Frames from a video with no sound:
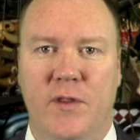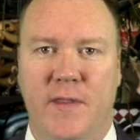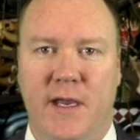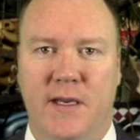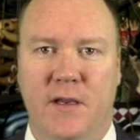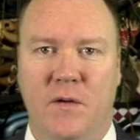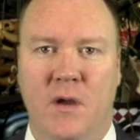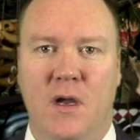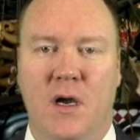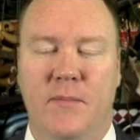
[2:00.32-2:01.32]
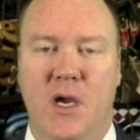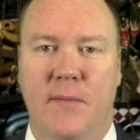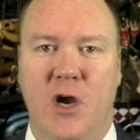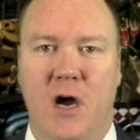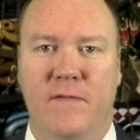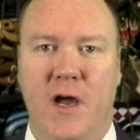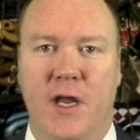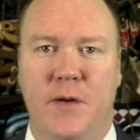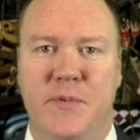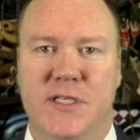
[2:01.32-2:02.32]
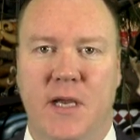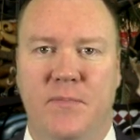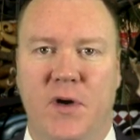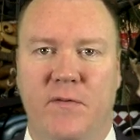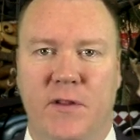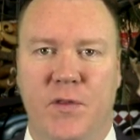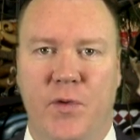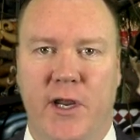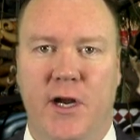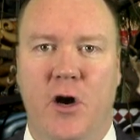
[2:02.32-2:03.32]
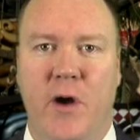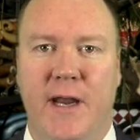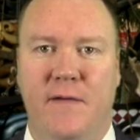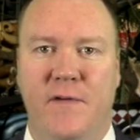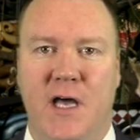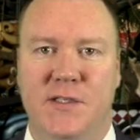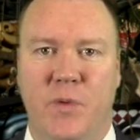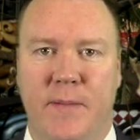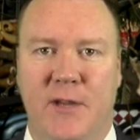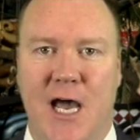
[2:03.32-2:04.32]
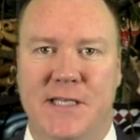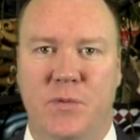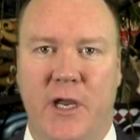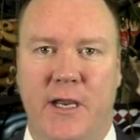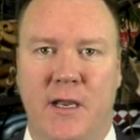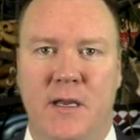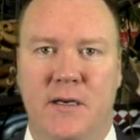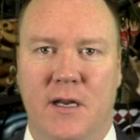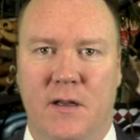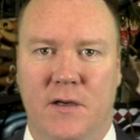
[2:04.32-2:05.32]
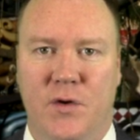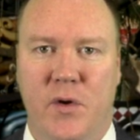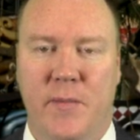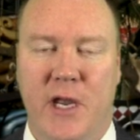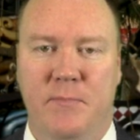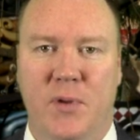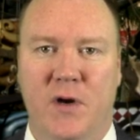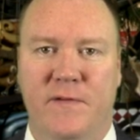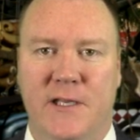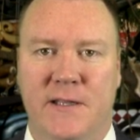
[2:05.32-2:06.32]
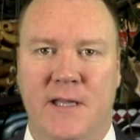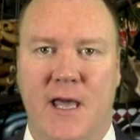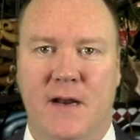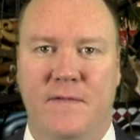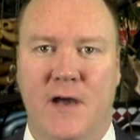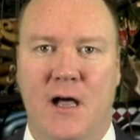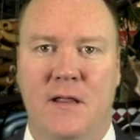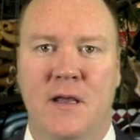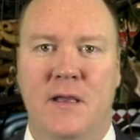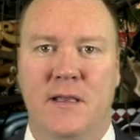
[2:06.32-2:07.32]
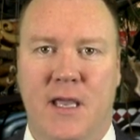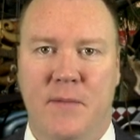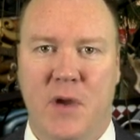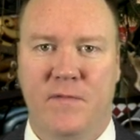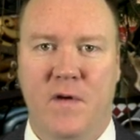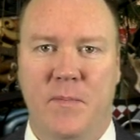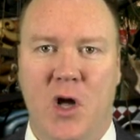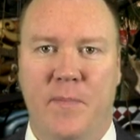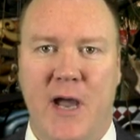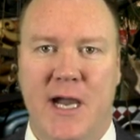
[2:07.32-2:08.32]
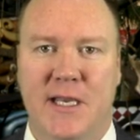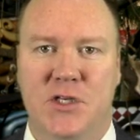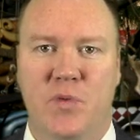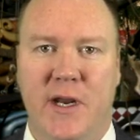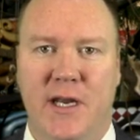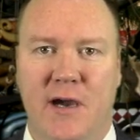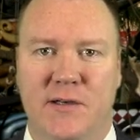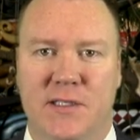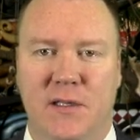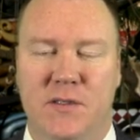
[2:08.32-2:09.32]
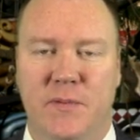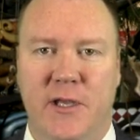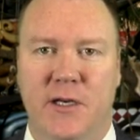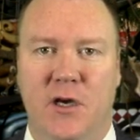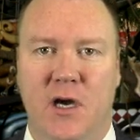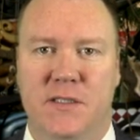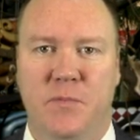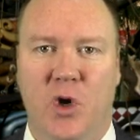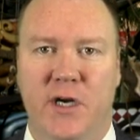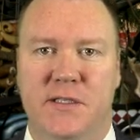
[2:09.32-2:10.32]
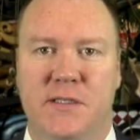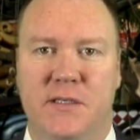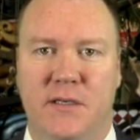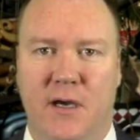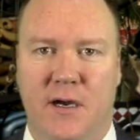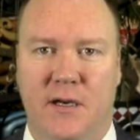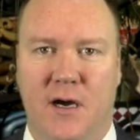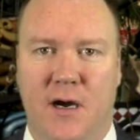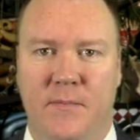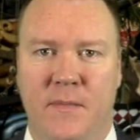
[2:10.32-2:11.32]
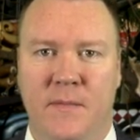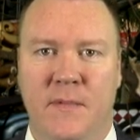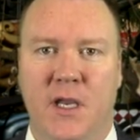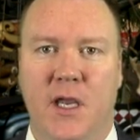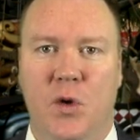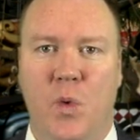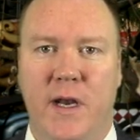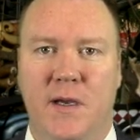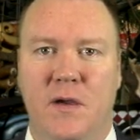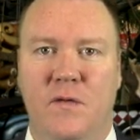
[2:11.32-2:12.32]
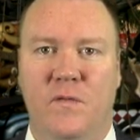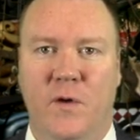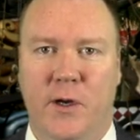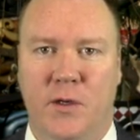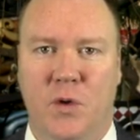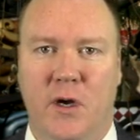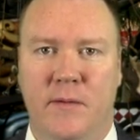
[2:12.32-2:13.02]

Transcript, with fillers: will thank you. I'm coming off a 100% perfect 3-0 NFL sweep last week. I look to remain perfect in the NFL. Get my football package right now exclusively at DocSports.com. In winning, Vernon Croy.